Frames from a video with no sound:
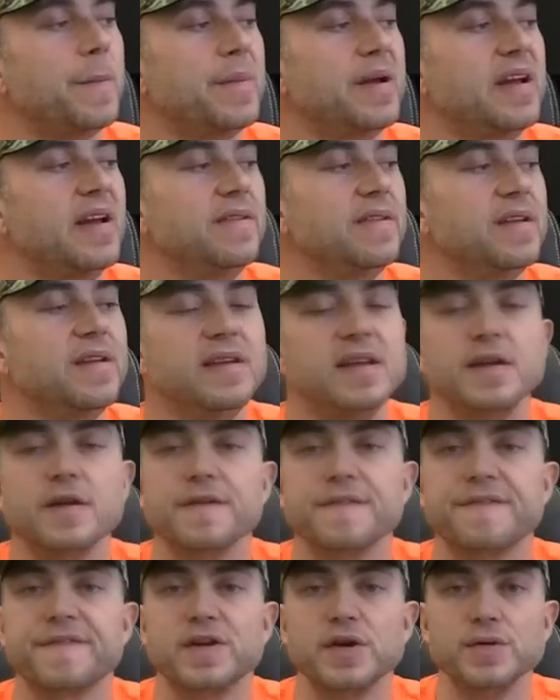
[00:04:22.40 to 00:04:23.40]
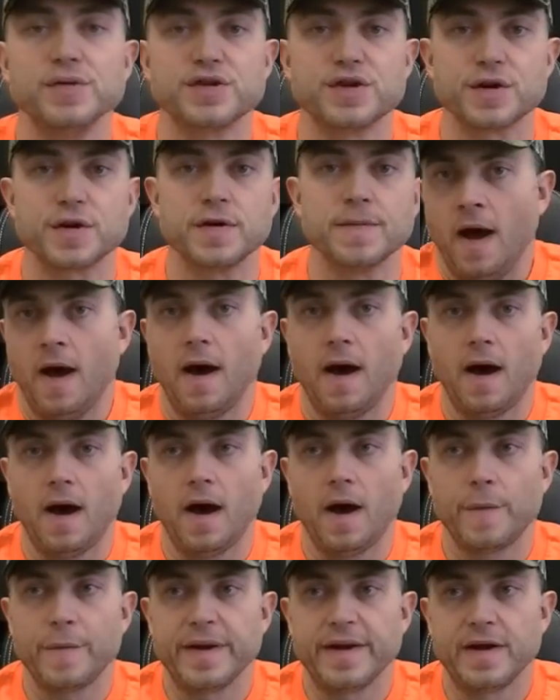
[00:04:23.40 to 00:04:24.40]
in the near future
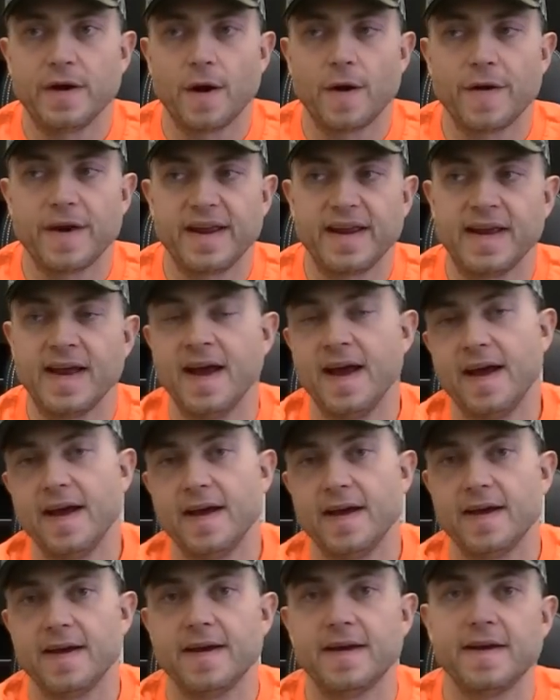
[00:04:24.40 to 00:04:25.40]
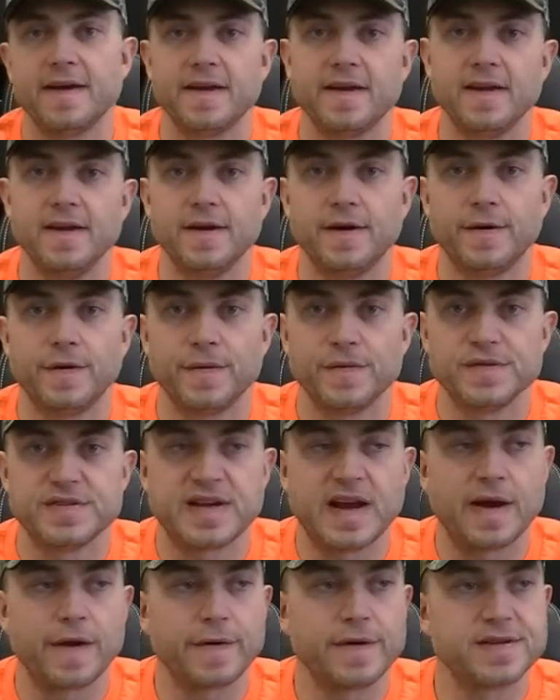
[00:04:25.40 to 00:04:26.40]
regarding
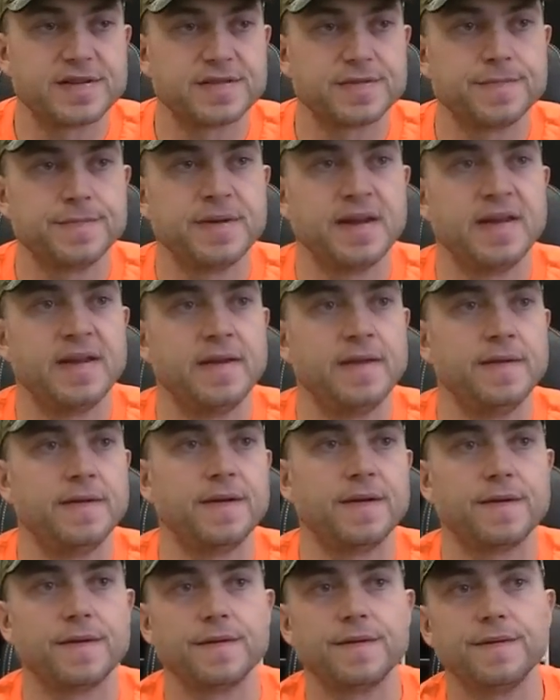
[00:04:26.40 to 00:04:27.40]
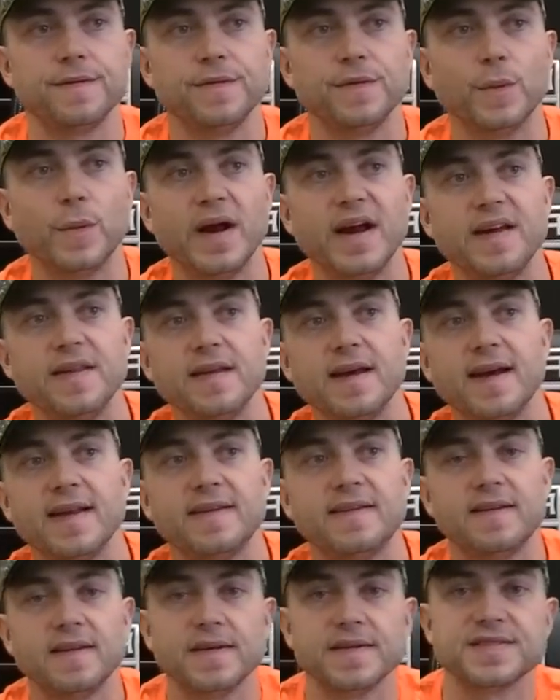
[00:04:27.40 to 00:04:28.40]
terrorism and the way
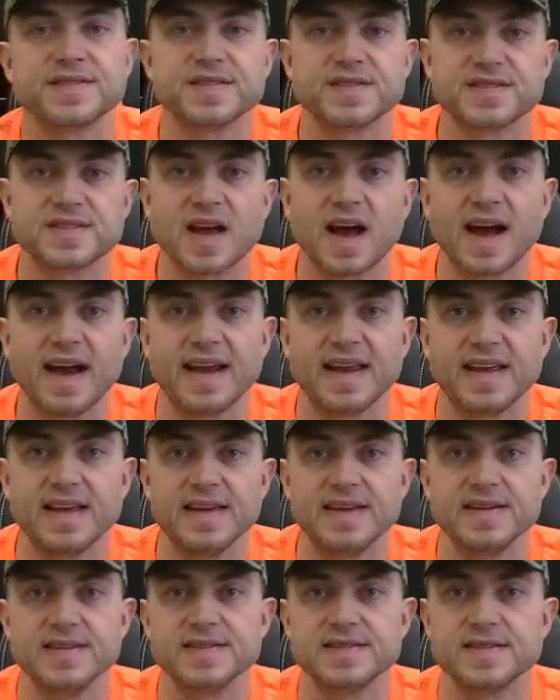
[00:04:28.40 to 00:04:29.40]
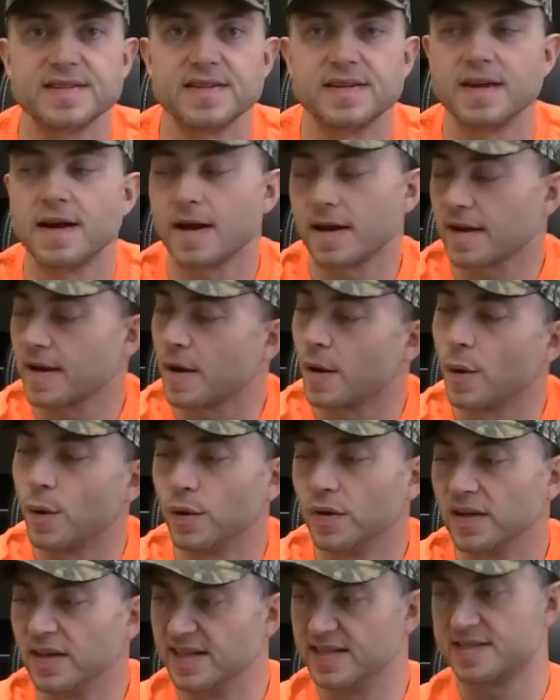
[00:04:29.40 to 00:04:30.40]
that society is, and I got a
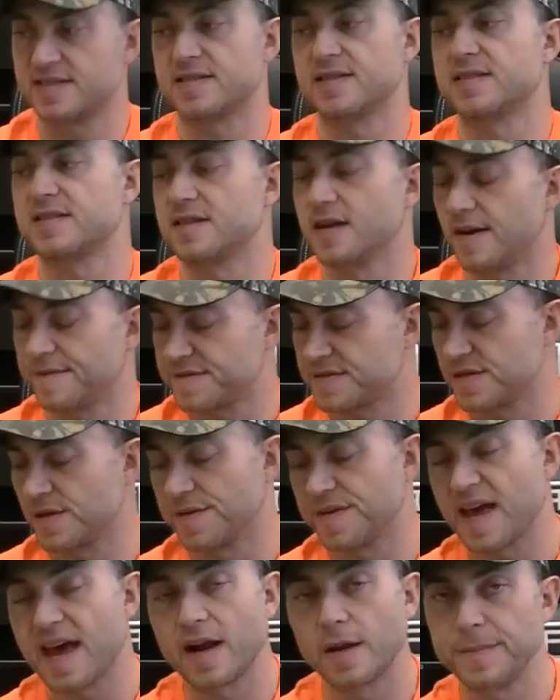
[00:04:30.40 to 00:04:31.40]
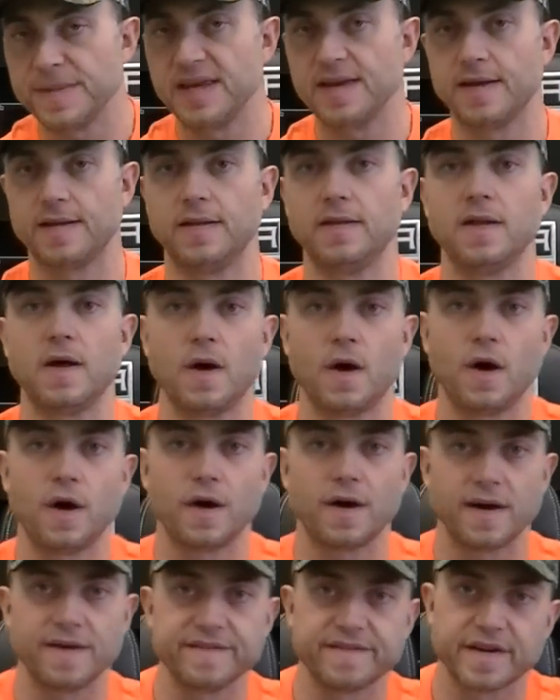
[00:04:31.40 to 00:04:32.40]
whole list of stuff, so that'll be a
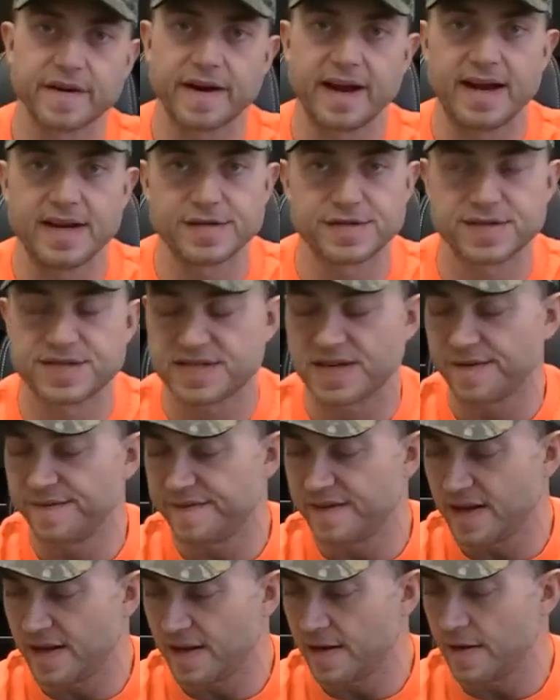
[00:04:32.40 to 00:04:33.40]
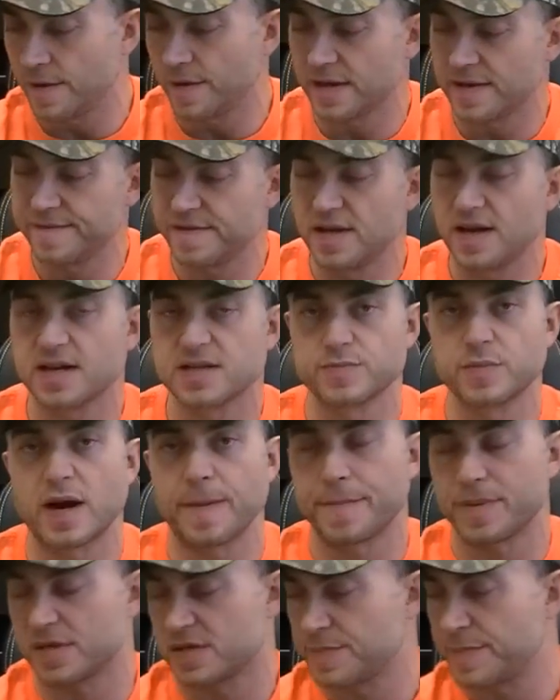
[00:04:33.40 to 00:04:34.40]
long, very interesting video. I'll give you guys my
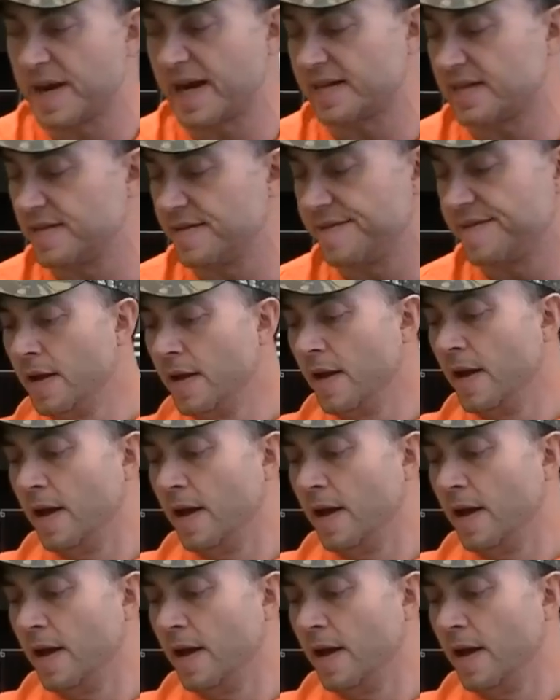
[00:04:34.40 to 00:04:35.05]
perspective.